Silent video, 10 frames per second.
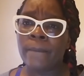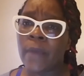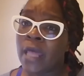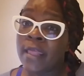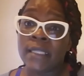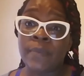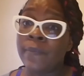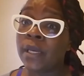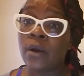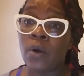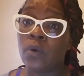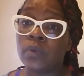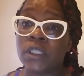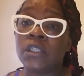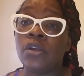And that's my big
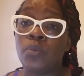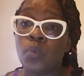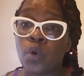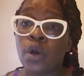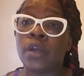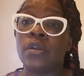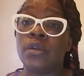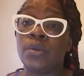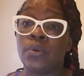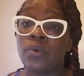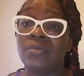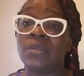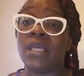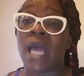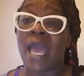goal, just to work the
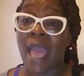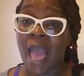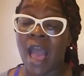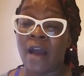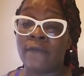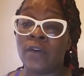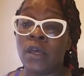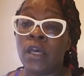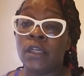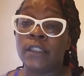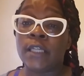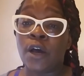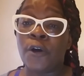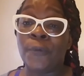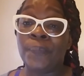tools that I have.
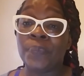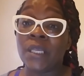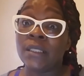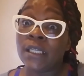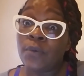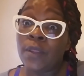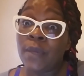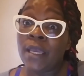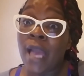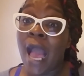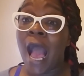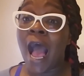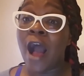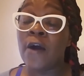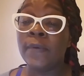So stick with me.
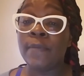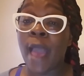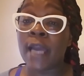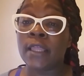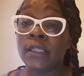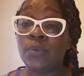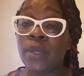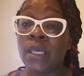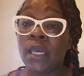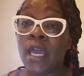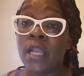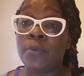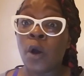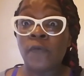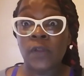I'll be back this
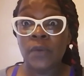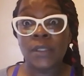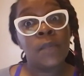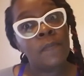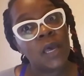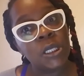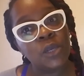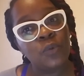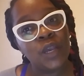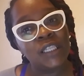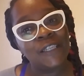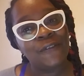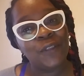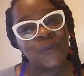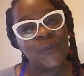weekend, hopefully with some budget wins
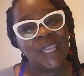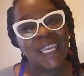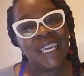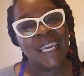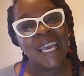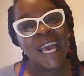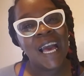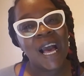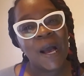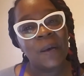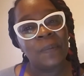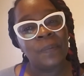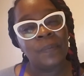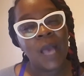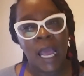for the week.
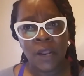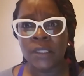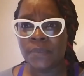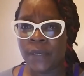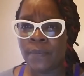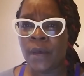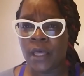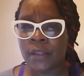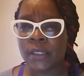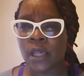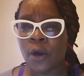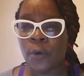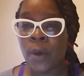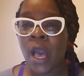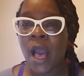I know it's been a month,
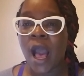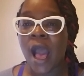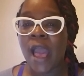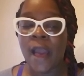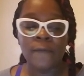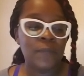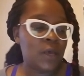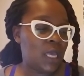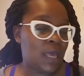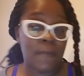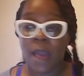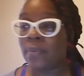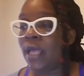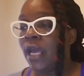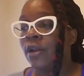so I have put in my
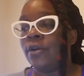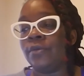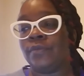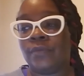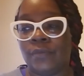planner